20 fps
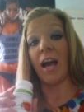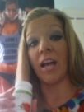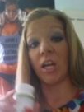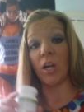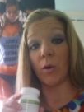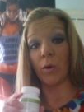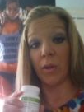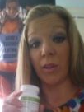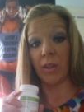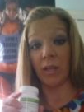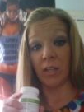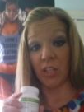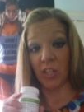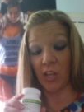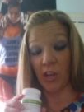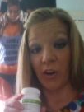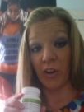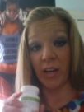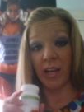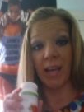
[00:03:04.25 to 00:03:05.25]
I go to the
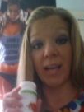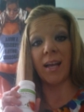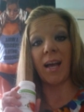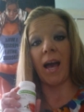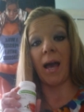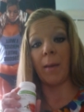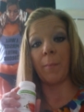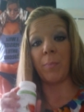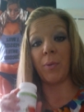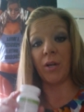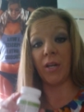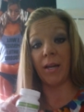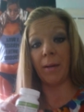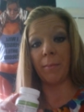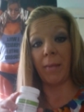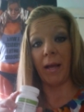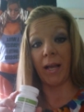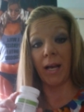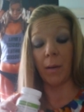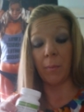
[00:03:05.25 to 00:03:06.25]
Keurig, I put in
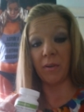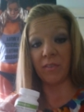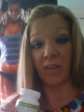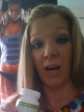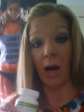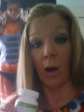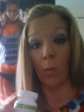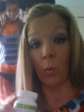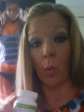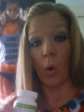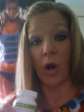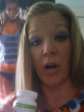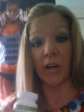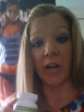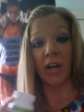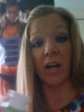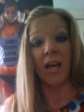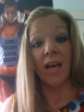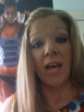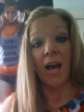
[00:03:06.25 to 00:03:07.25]
my cup of hot
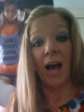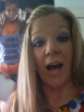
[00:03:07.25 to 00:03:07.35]
water,